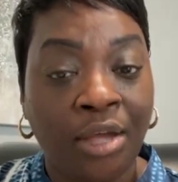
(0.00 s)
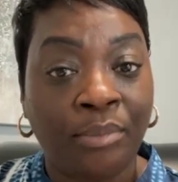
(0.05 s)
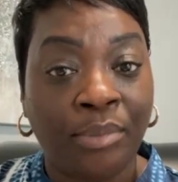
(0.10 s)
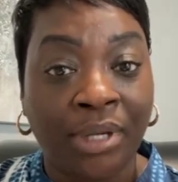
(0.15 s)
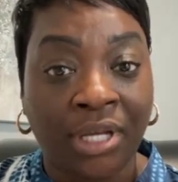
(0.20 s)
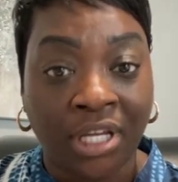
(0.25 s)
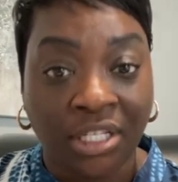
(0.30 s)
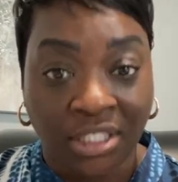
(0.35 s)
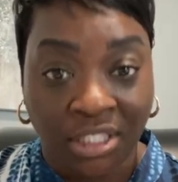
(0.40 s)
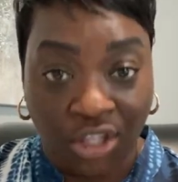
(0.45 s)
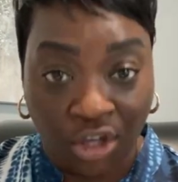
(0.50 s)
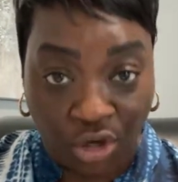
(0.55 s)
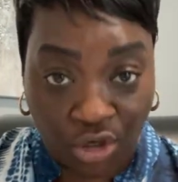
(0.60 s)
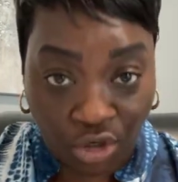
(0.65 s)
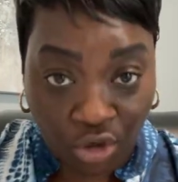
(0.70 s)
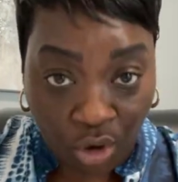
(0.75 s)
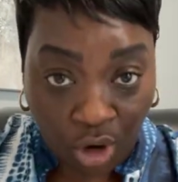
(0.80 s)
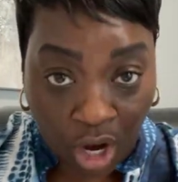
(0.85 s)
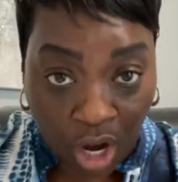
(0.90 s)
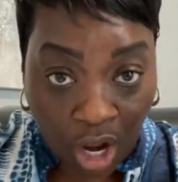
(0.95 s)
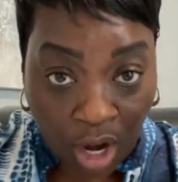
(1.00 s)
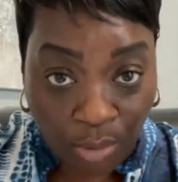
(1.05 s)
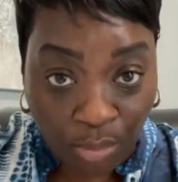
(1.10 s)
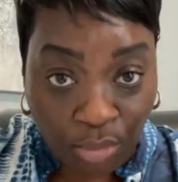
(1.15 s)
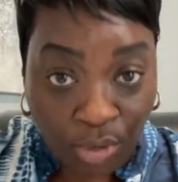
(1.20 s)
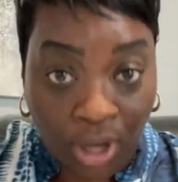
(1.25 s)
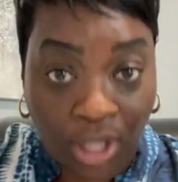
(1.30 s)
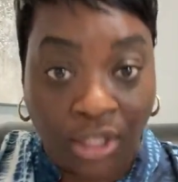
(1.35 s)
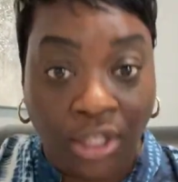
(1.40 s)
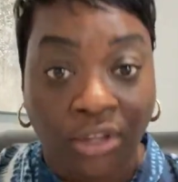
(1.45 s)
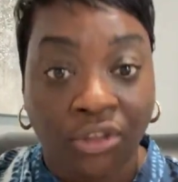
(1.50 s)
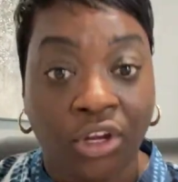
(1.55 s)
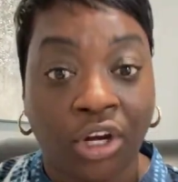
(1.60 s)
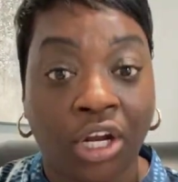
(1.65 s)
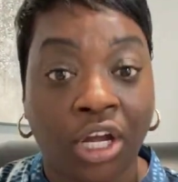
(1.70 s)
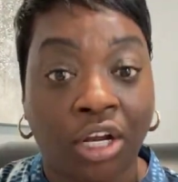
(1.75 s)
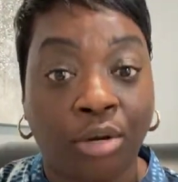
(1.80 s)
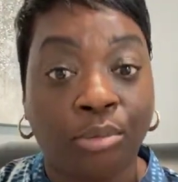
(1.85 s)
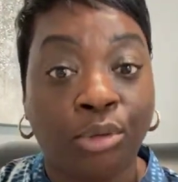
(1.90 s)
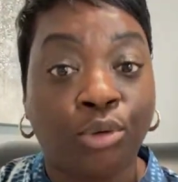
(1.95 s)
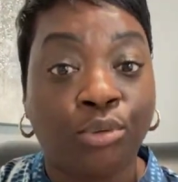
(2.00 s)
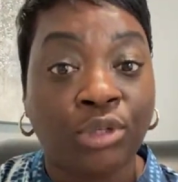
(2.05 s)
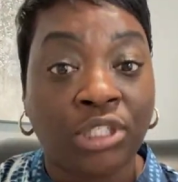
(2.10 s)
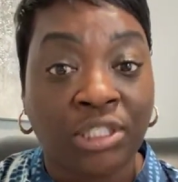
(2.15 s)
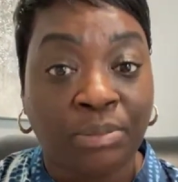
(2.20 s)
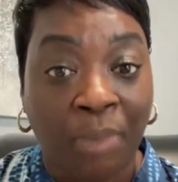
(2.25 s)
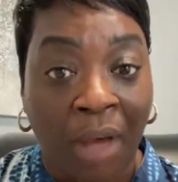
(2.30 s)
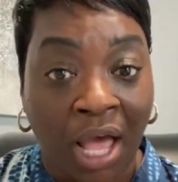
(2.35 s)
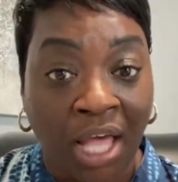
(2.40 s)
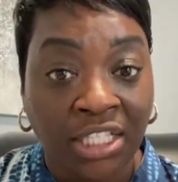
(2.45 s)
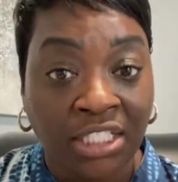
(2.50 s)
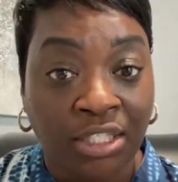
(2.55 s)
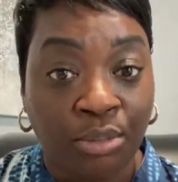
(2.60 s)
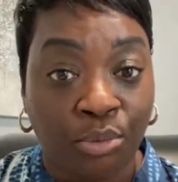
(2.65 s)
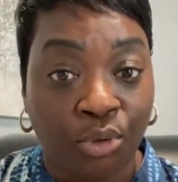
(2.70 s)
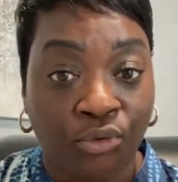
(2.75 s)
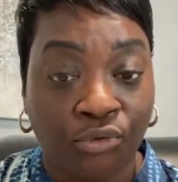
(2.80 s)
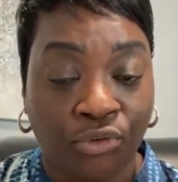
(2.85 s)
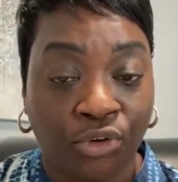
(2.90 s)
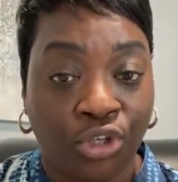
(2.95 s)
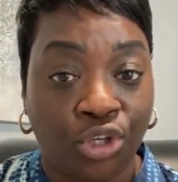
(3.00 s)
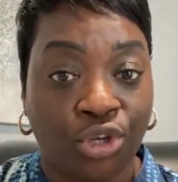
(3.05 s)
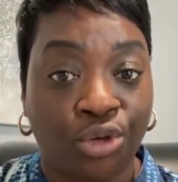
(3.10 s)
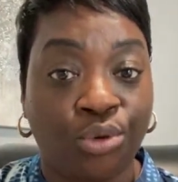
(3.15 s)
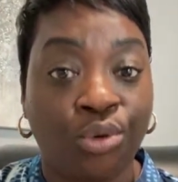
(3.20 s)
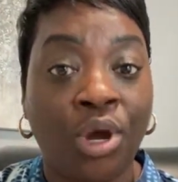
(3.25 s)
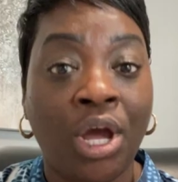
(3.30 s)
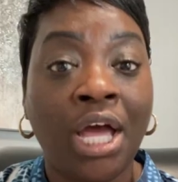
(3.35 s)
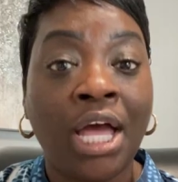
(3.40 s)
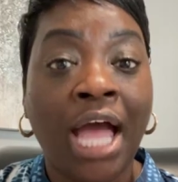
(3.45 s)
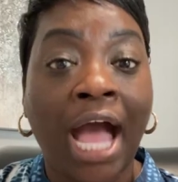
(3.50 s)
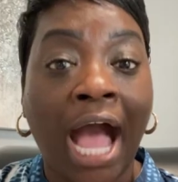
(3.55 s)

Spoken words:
Because they're your umbrella, they're going to be responsible for you.